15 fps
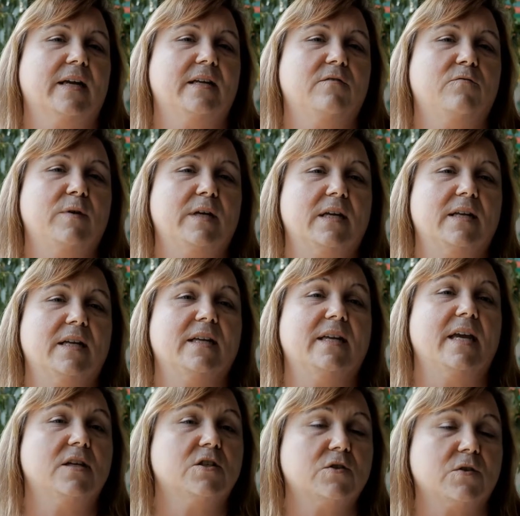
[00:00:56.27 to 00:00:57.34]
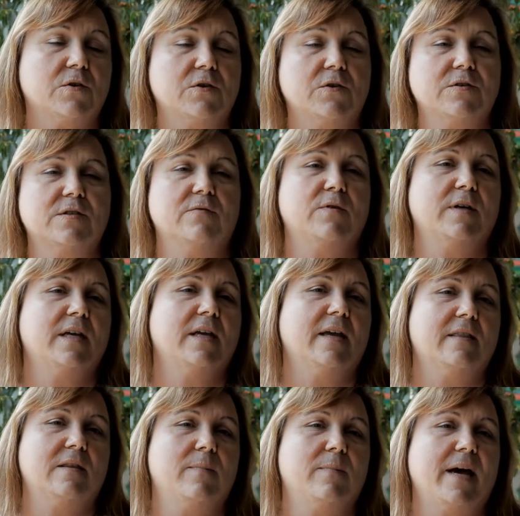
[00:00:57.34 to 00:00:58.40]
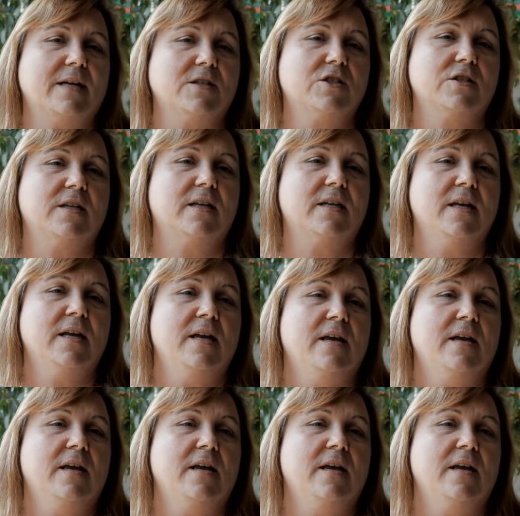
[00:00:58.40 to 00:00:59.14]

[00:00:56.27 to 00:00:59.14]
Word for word: And if we can engage learners, if we can get them passionate,